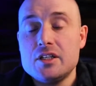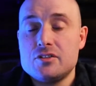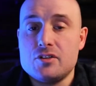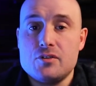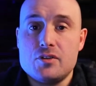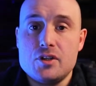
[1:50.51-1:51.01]

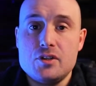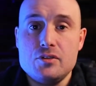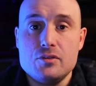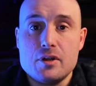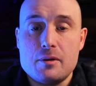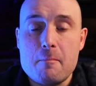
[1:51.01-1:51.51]
so that
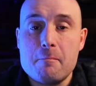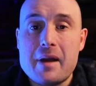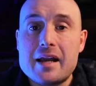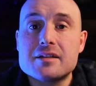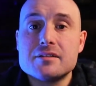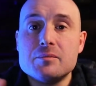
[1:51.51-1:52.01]
you can
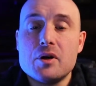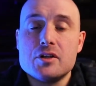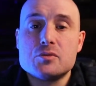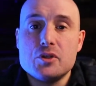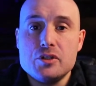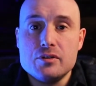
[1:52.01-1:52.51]

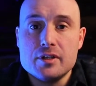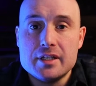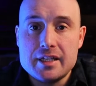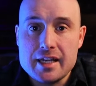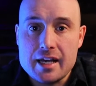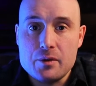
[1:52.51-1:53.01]
maximize what you
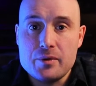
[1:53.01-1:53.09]
can get